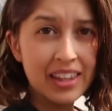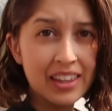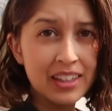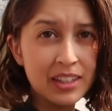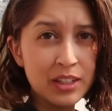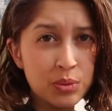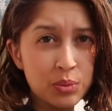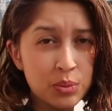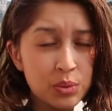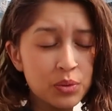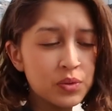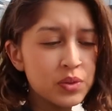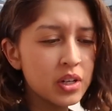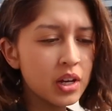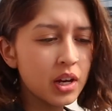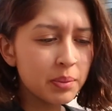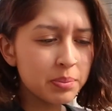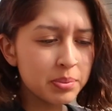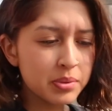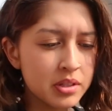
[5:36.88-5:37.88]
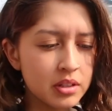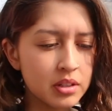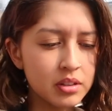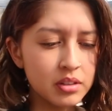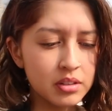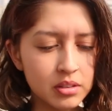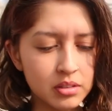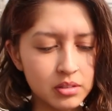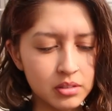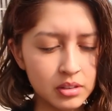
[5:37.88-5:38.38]
this rooftop.
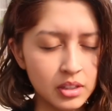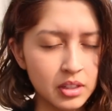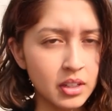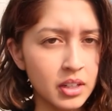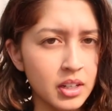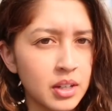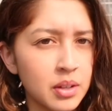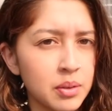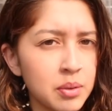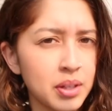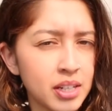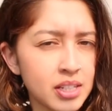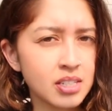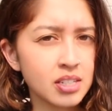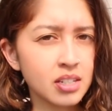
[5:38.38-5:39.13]
So, I like